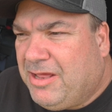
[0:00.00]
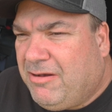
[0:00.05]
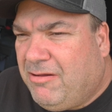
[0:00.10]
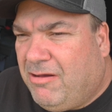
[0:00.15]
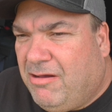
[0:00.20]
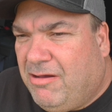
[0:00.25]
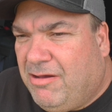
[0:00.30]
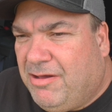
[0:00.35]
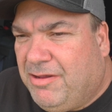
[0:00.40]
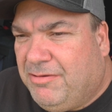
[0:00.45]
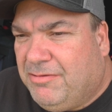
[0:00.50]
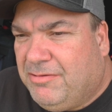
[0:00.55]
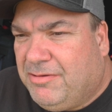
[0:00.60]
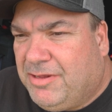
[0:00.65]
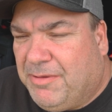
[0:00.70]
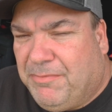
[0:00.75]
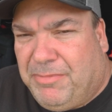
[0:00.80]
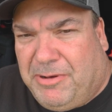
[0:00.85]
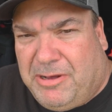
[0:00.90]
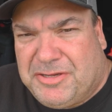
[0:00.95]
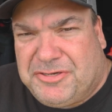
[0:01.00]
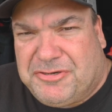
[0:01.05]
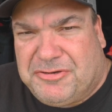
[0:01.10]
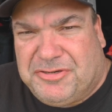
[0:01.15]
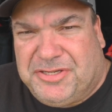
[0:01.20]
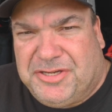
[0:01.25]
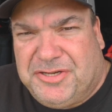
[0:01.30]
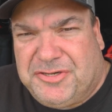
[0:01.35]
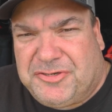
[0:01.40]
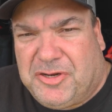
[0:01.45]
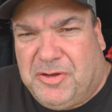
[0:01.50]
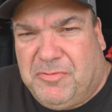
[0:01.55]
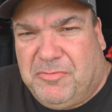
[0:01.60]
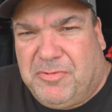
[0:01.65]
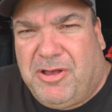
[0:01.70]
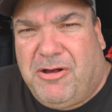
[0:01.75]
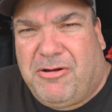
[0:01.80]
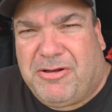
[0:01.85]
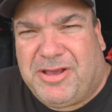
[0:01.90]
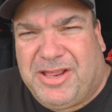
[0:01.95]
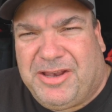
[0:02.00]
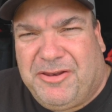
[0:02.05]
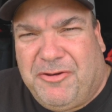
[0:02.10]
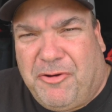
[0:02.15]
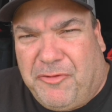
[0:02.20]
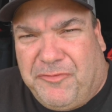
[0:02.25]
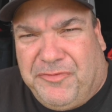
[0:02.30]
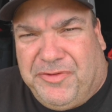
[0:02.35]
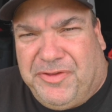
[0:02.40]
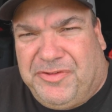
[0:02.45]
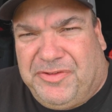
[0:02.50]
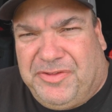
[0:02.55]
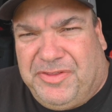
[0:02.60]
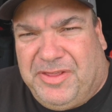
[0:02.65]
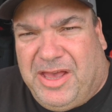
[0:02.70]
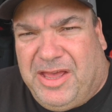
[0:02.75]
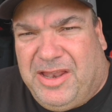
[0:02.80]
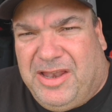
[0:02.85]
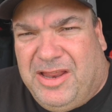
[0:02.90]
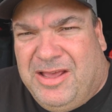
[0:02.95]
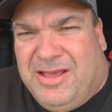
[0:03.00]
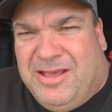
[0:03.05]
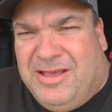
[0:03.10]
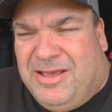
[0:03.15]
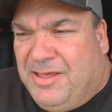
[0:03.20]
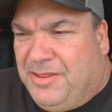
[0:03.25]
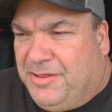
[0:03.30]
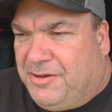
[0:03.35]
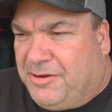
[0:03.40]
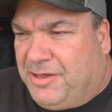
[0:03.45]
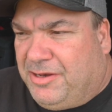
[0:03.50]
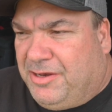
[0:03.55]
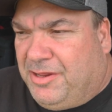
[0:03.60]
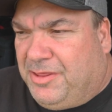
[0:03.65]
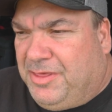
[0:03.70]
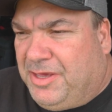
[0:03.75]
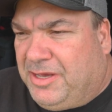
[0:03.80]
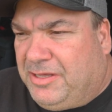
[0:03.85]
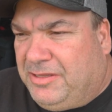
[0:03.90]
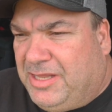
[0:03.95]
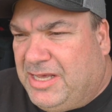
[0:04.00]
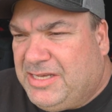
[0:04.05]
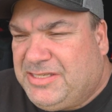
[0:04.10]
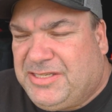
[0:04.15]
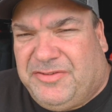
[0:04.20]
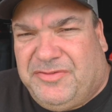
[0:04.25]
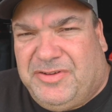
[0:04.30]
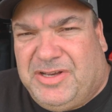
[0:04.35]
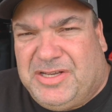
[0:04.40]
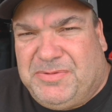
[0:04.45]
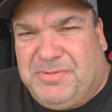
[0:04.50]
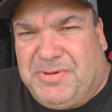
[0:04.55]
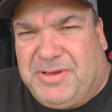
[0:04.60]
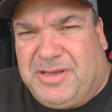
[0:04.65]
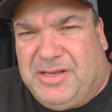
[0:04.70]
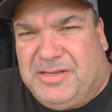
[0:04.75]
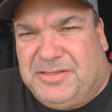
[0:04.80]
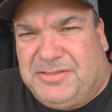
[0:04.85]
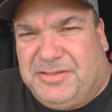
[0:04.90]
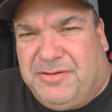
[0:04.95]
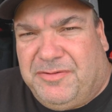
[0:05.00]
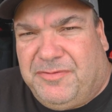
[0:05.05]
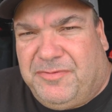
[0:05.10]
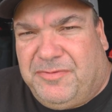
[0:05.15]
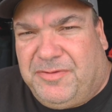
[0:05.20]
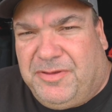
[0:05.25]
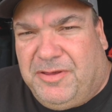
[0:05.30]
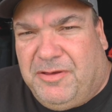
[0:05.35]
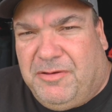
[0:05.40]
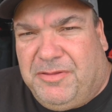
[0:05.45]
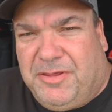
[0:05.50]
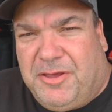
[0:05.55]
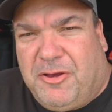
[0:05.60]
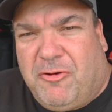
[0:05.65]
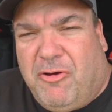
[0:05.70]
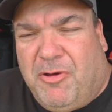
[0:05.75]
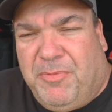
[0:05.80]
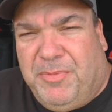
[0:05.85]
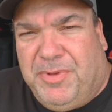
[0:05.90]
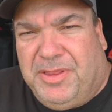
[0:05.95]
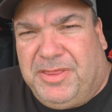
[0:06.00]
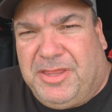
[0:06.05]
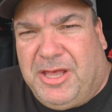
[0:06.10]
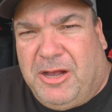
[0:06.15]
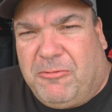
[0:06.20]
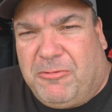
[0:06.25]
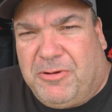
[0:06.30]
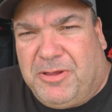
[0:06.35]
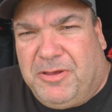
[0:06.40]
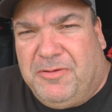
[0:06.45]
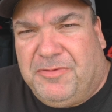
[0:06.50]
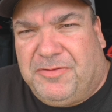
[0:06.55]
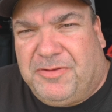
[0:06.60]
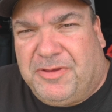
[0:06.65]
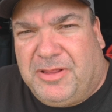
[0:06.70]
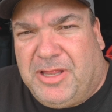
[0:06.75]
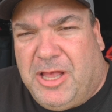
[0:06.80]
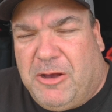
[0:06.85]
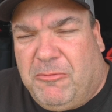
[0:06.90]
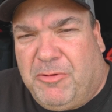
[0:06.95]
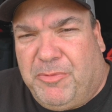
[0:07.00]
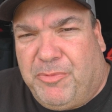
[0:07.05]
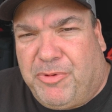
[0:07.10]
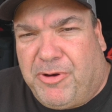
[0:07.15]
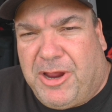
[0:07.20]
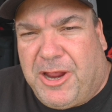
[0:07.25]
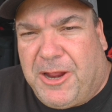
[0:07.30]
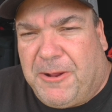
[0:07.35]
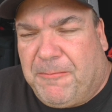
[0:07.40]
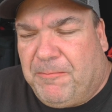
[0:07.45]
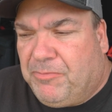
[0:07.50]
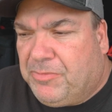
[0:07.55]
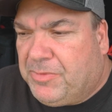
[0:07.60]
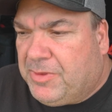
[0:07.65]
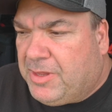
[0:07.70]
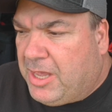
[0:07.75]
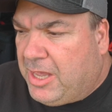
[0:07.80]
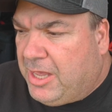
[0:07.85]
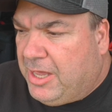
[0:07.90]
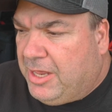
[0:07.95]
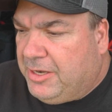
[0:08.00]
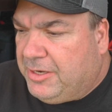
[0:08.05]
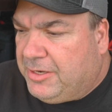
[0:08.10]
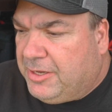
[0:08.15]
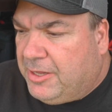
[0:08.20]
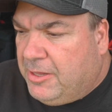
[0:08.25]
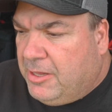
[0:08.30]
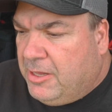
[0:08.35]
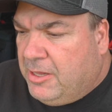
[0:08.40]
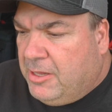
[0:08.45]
that on imposter syndrome. We all get nervous that they're going to think less of us because of, the equipment that we're using, that we bring. And